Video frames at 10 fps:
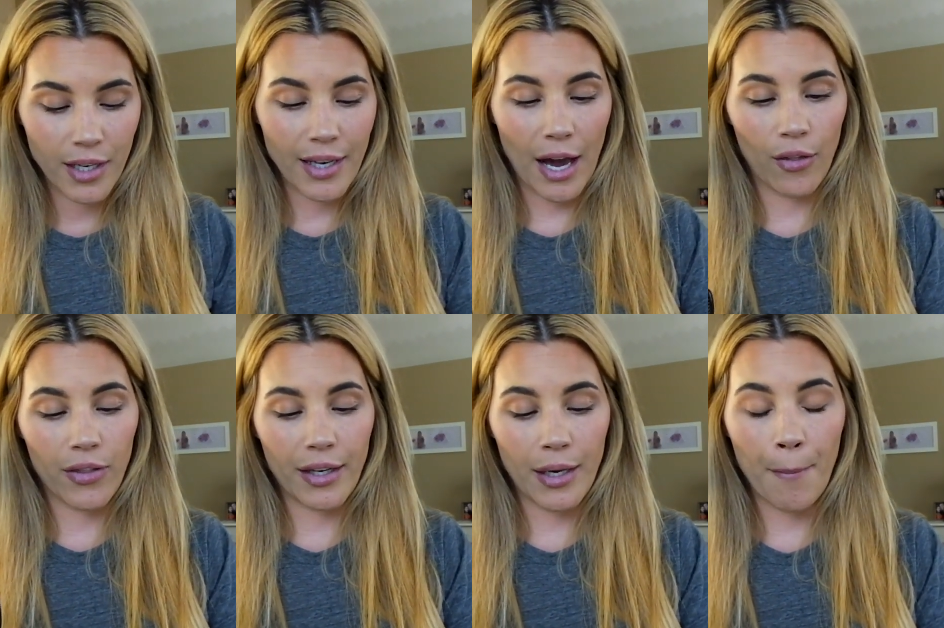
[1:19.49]
Now
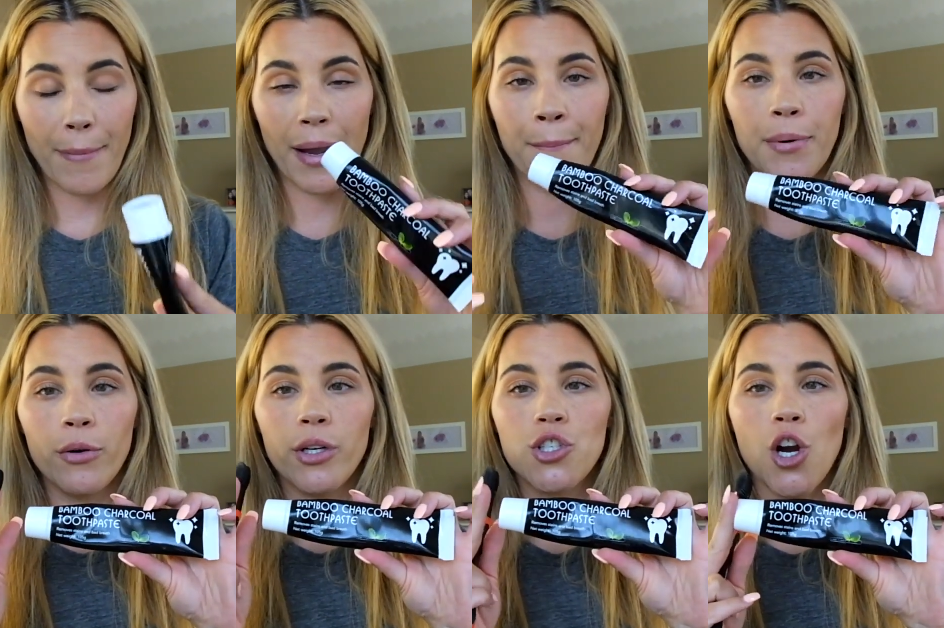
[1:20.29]
the
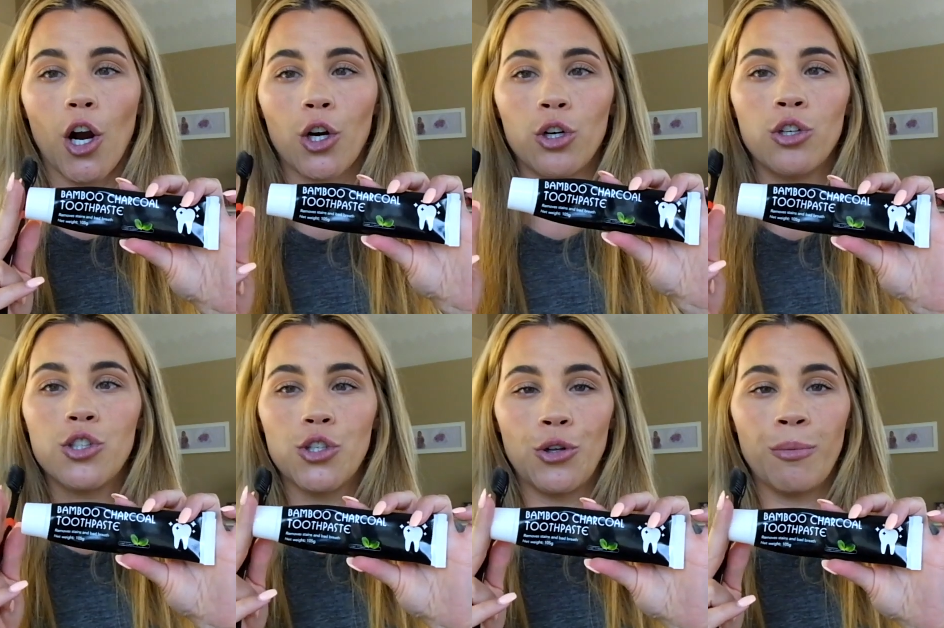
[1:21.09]
bamboo charcoal
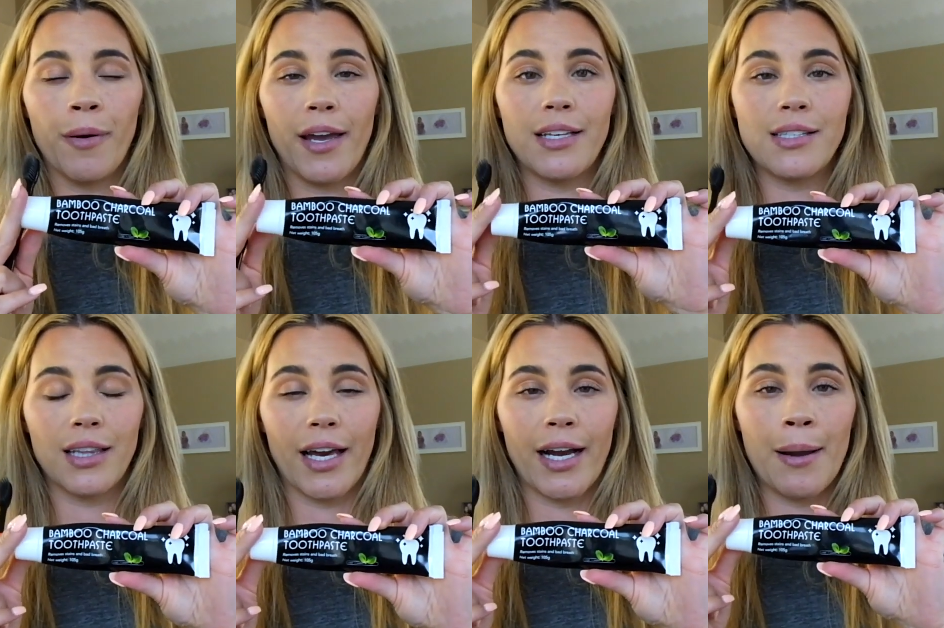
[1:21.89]
toothpaste,
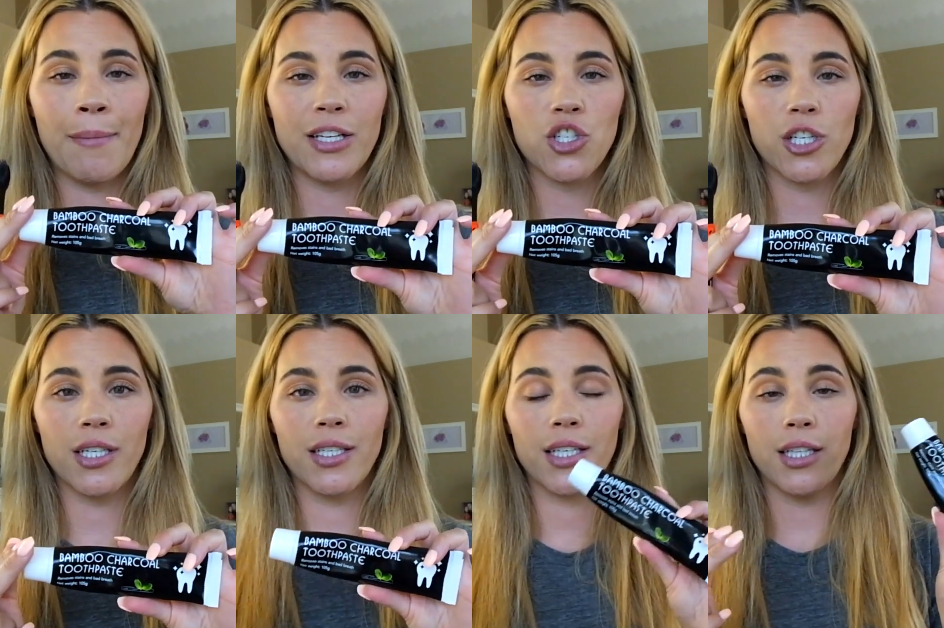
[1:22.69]
like I
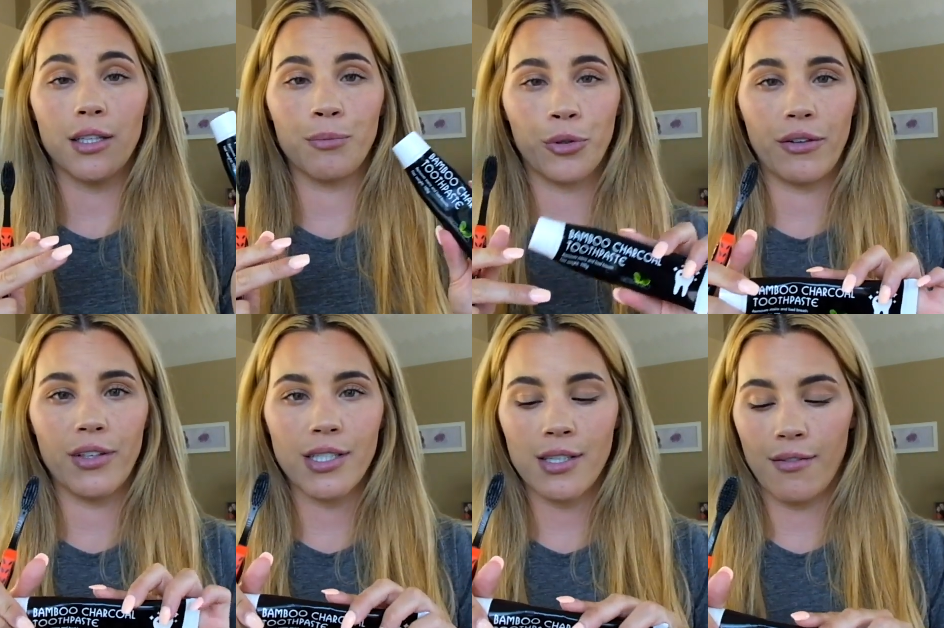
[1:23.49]
mentioned in the
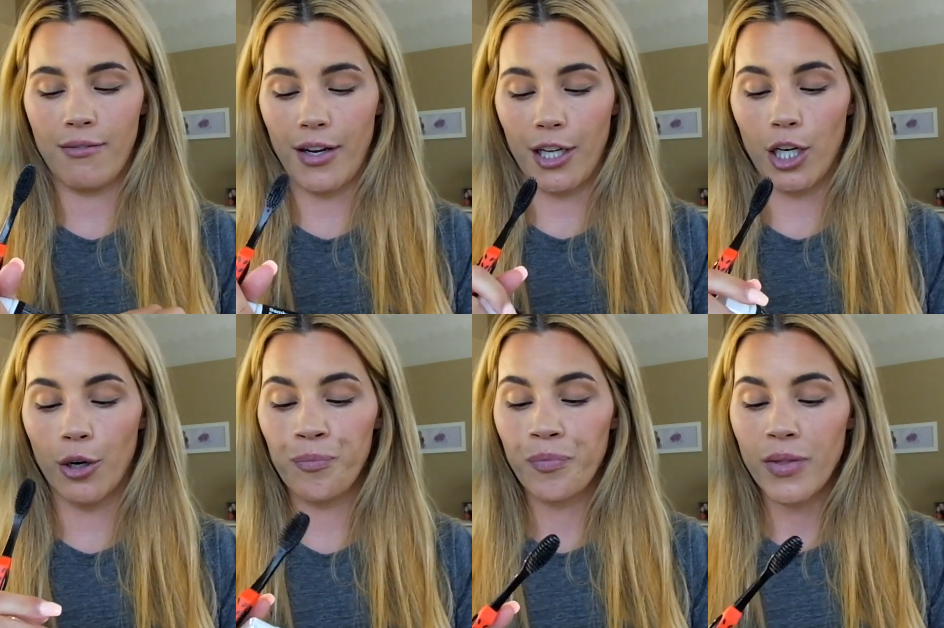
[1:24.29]
previous
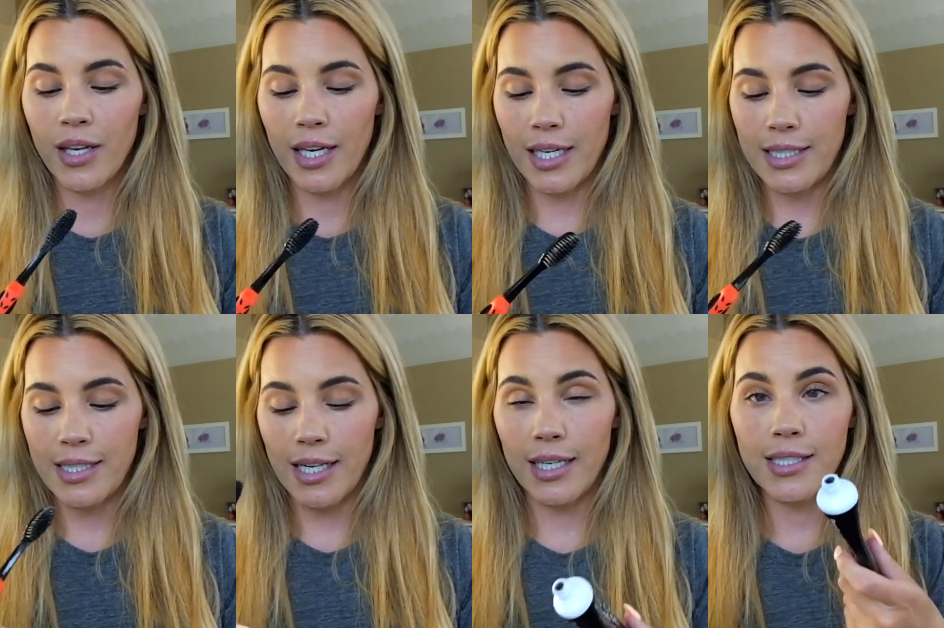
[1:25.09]
video, it
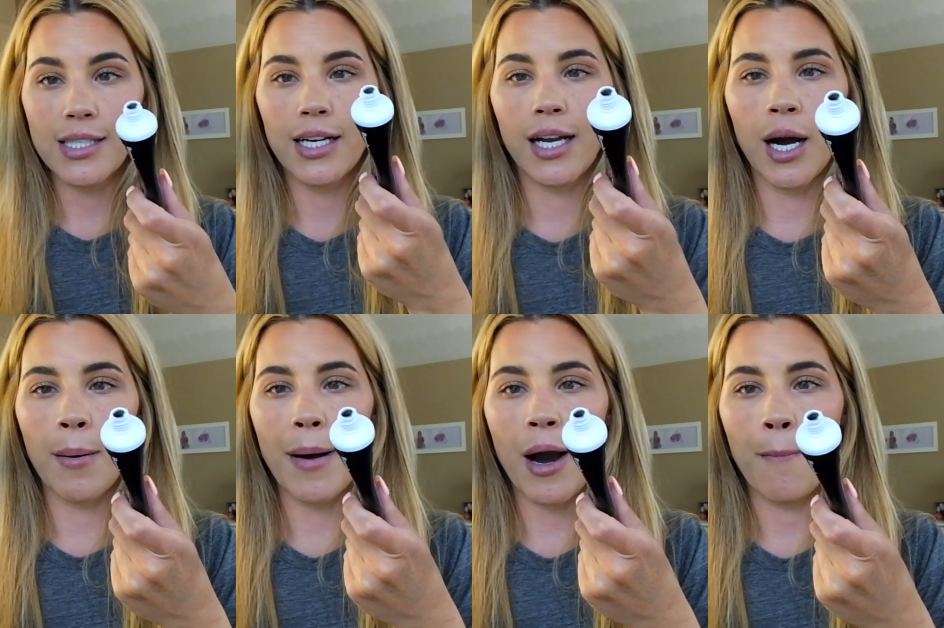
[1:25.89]
does
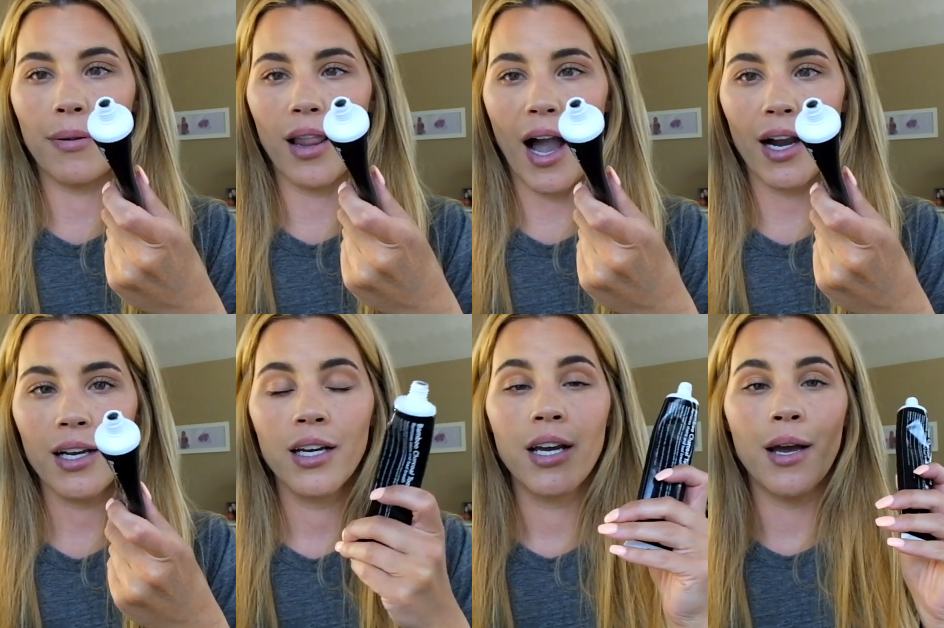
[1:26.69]
come out black.